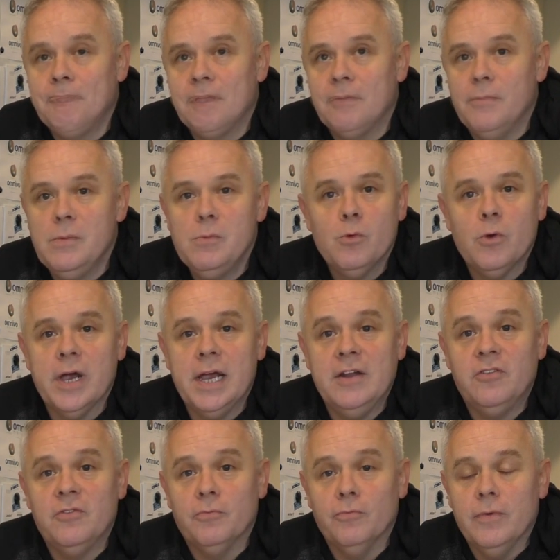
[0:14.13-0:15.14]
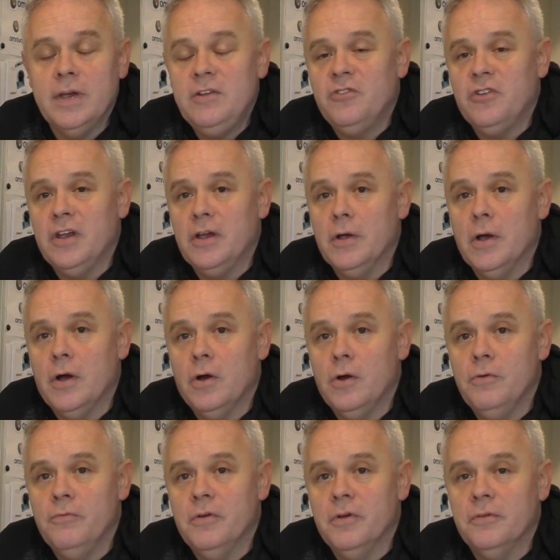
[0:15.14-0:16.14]
commemorate reaching
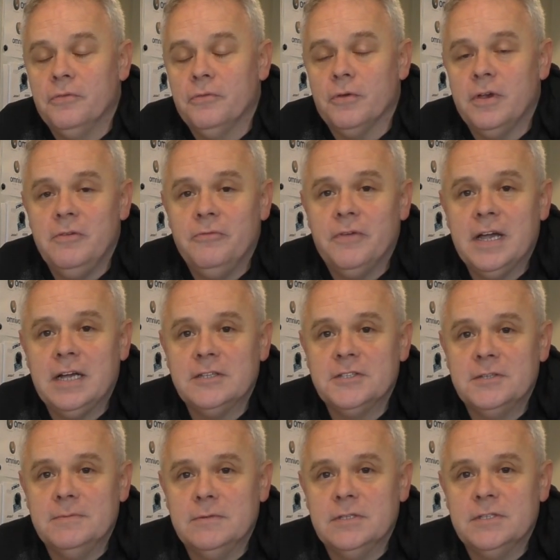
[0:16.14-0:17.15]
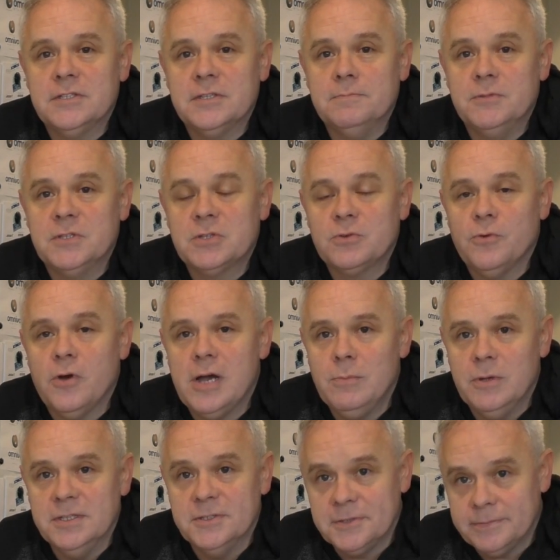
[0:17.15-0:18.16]
over 3,000
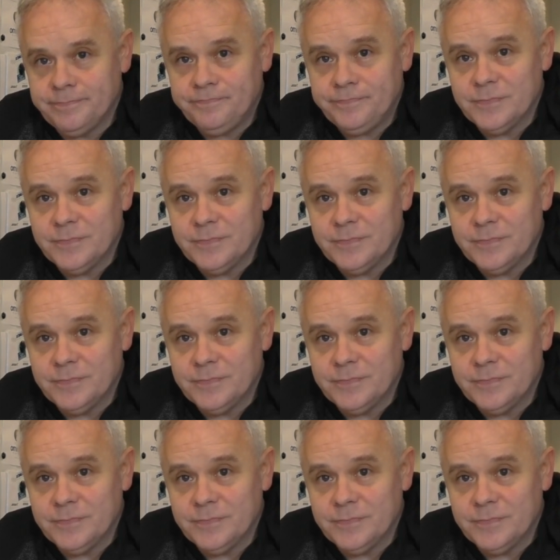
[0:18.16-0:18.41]
subscribers.